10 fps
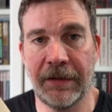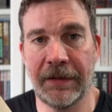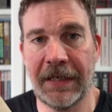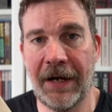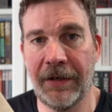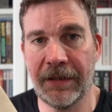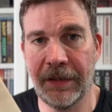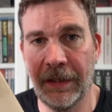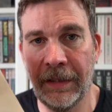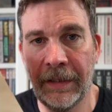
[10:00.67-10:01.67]
as a
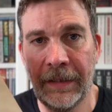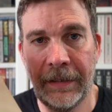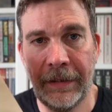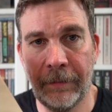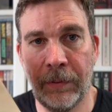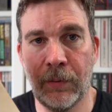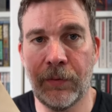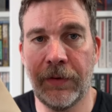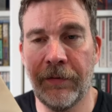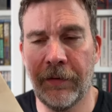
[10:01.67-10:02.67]
character, it
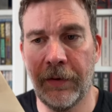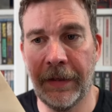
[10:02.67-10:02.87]
pulls you through